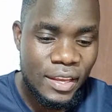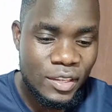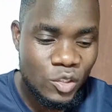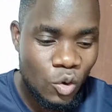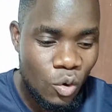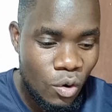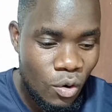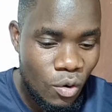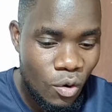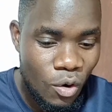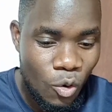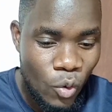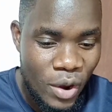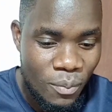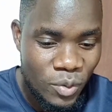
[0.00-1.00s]
So
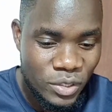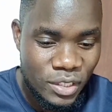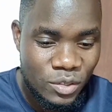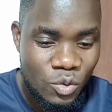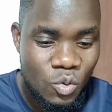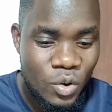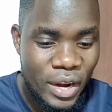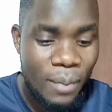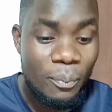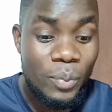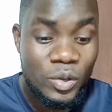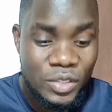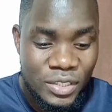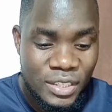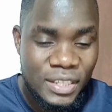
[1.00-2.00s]
when Moses Kuria
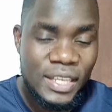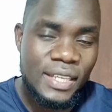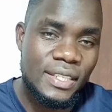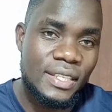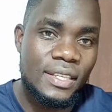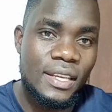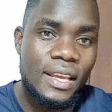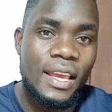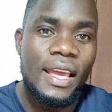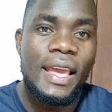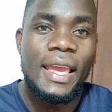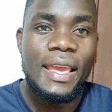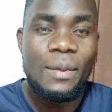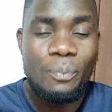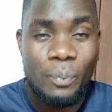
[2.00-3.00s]
posts this,
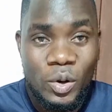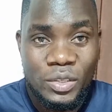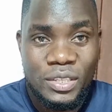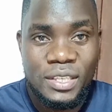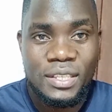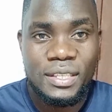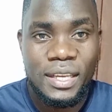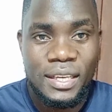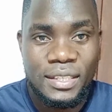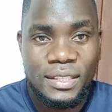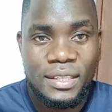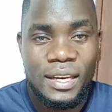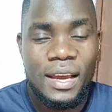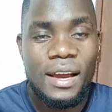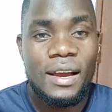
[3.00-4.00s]
he posts
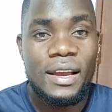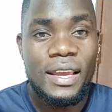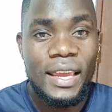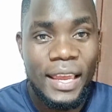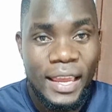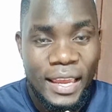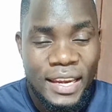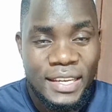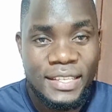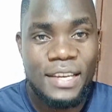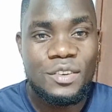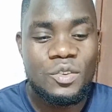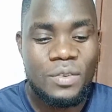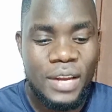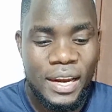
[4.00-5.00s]
it
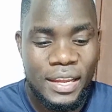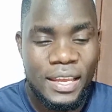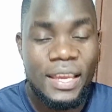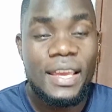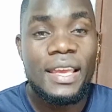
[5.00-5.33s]
intentionally.